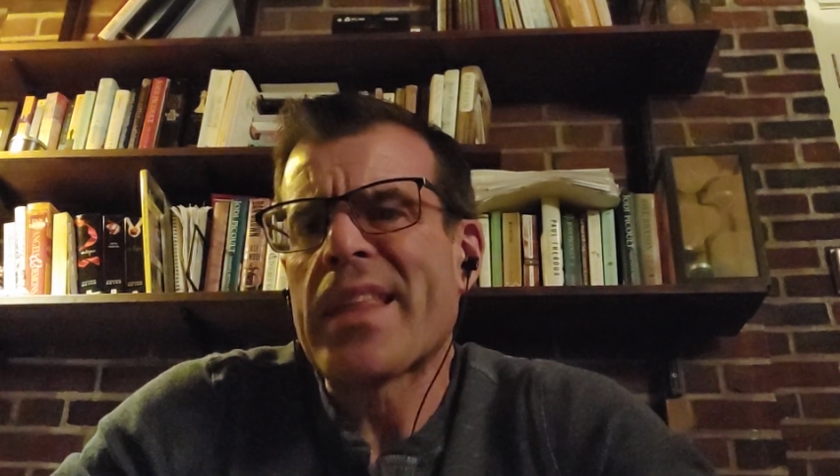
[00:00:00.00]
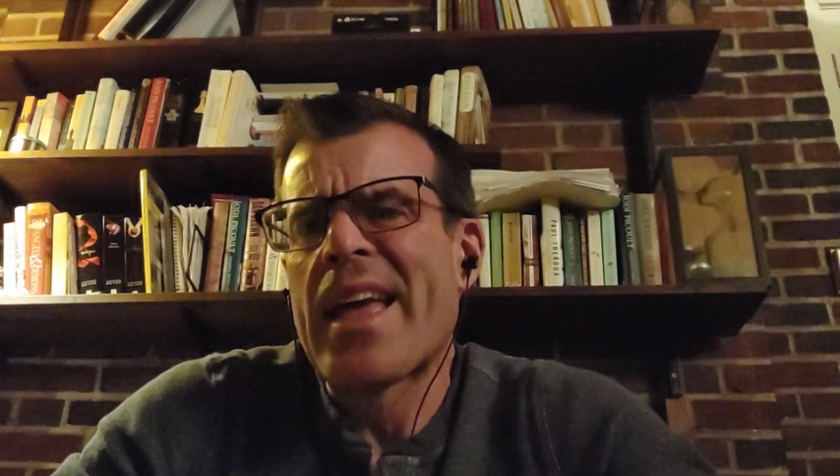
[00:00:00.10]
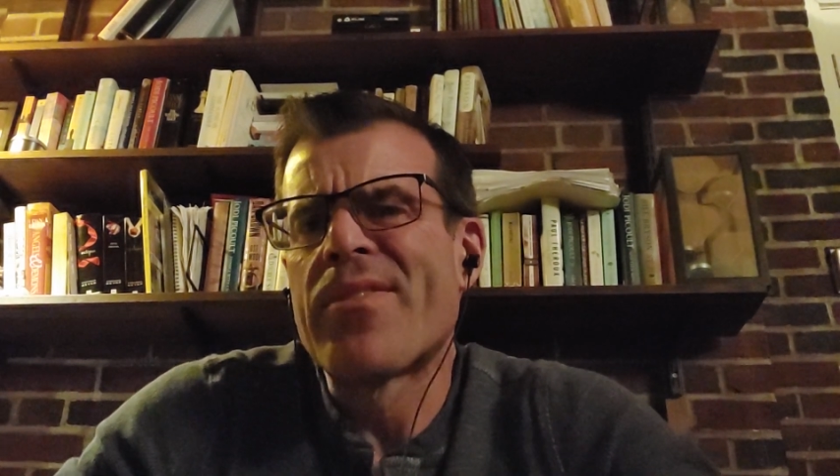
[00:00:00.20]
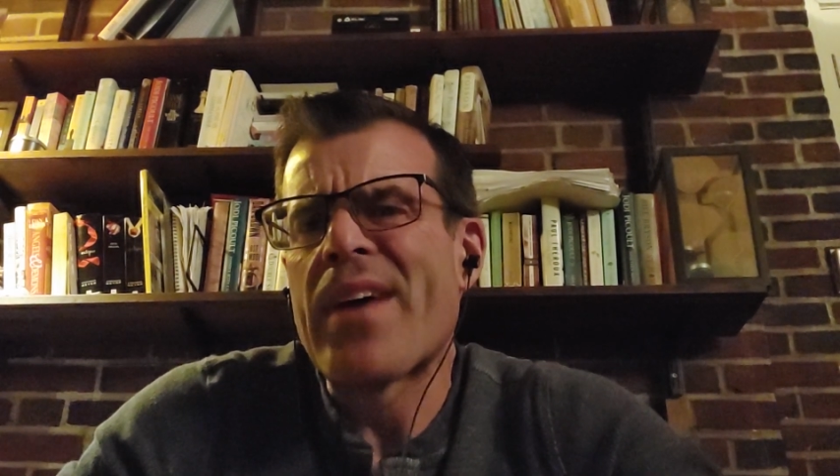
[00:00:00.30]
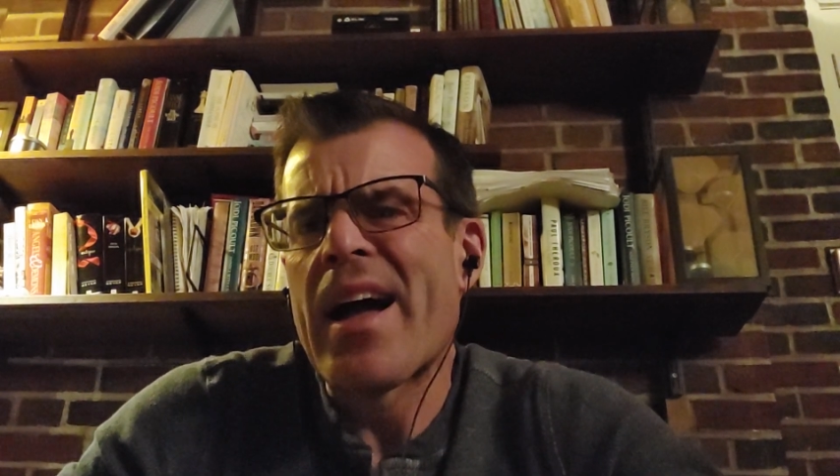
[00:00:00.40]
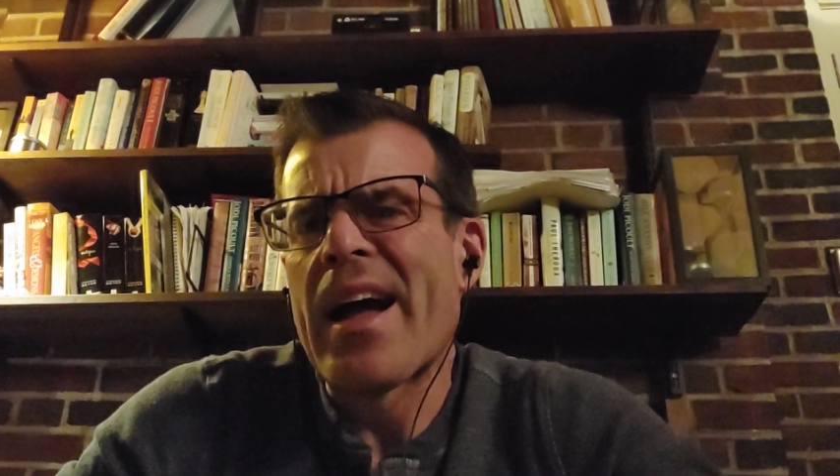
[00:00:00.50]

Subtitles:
If